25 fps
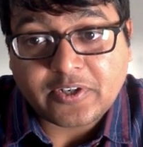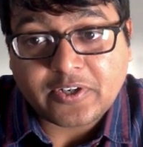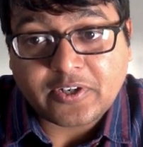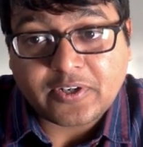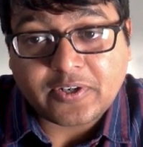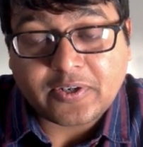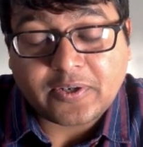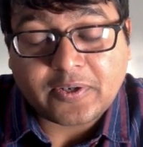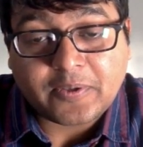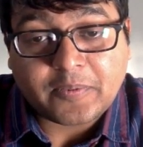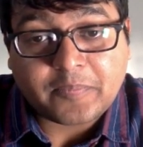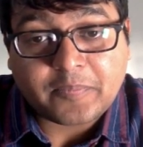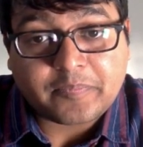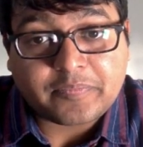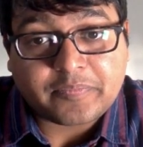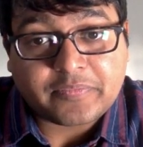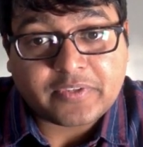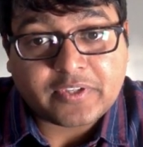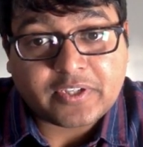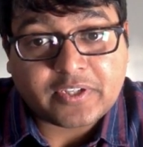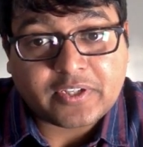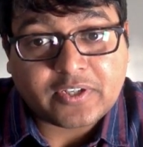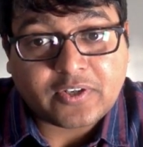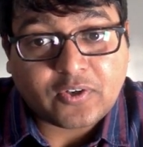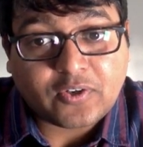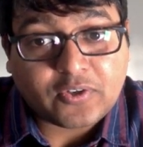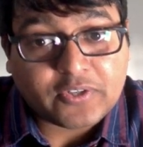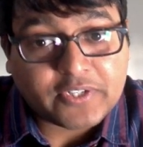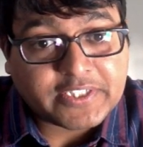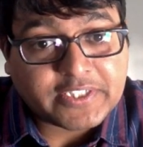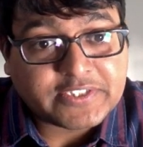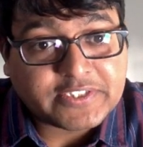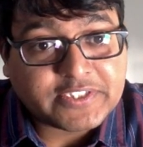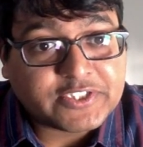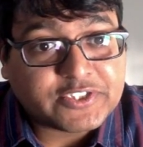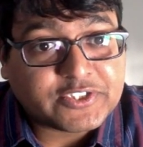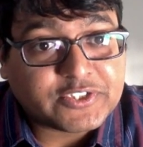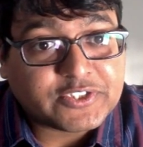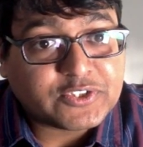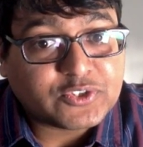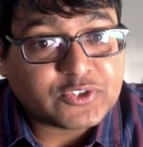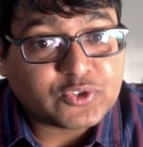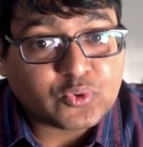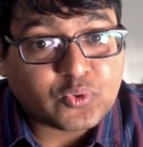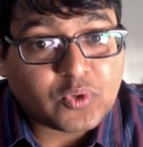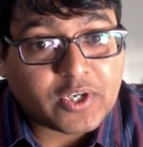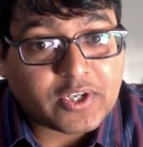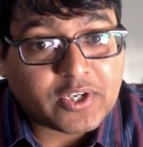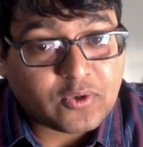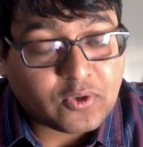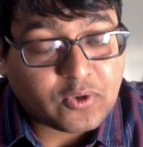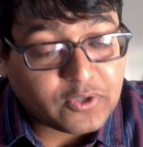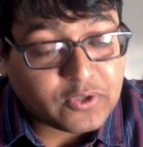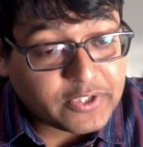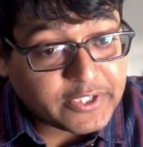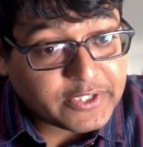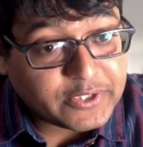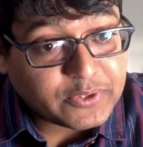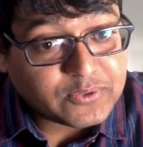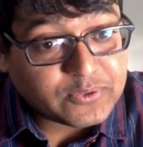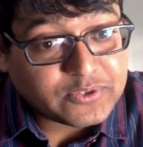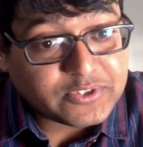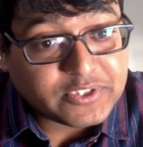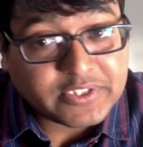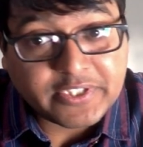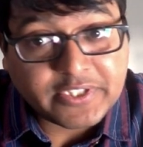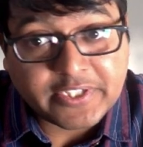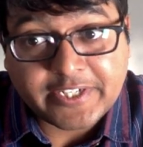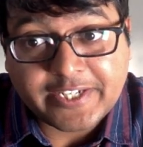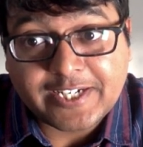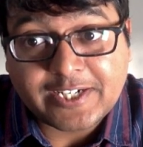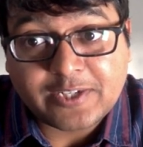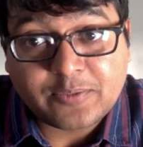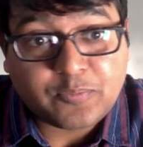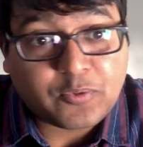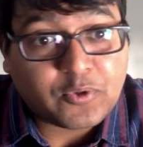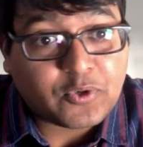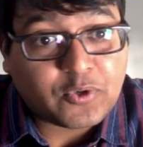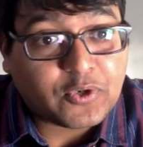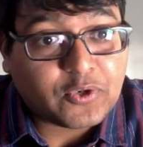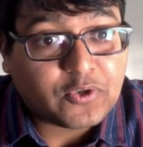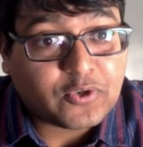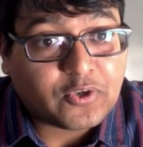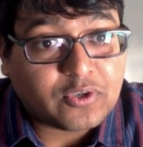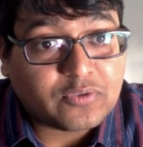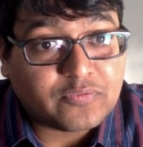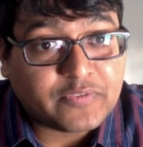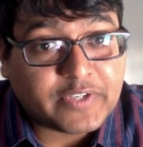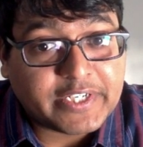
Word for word: um, organizations who are already using the Kilt protocol,